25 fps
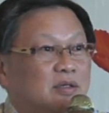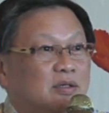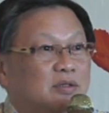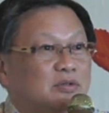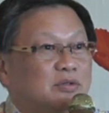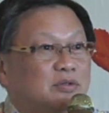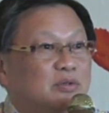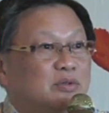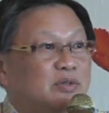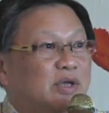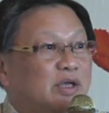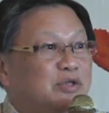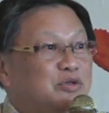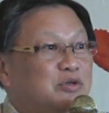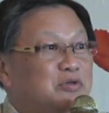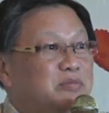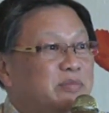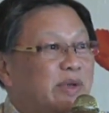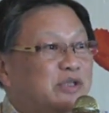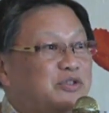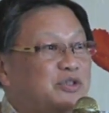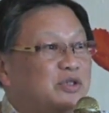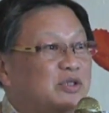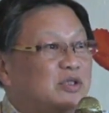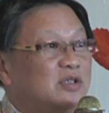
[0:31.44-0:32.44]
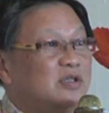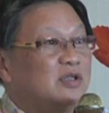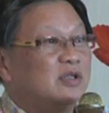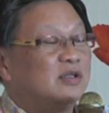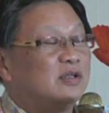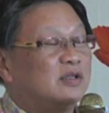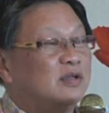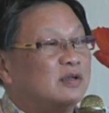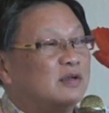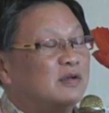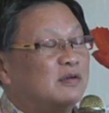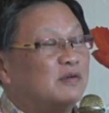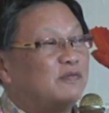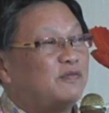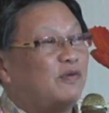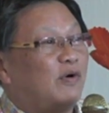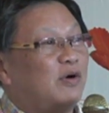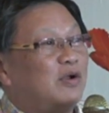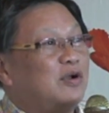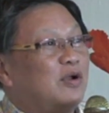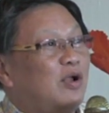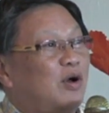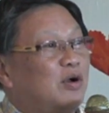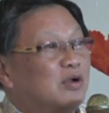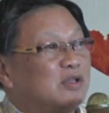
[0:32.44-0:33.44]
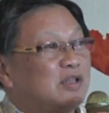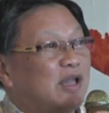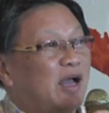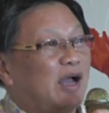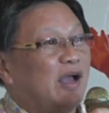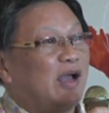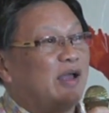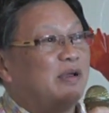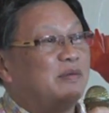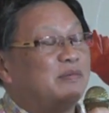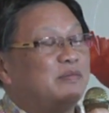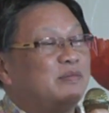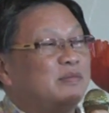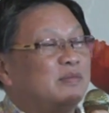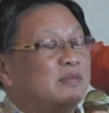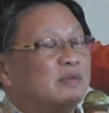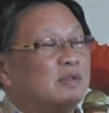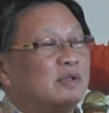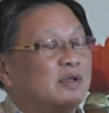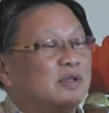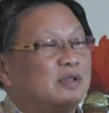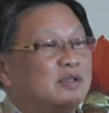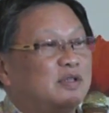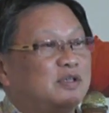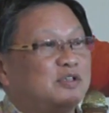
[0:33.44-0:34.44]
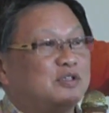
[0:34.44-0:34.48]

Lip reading: So can you imagine, for a long time,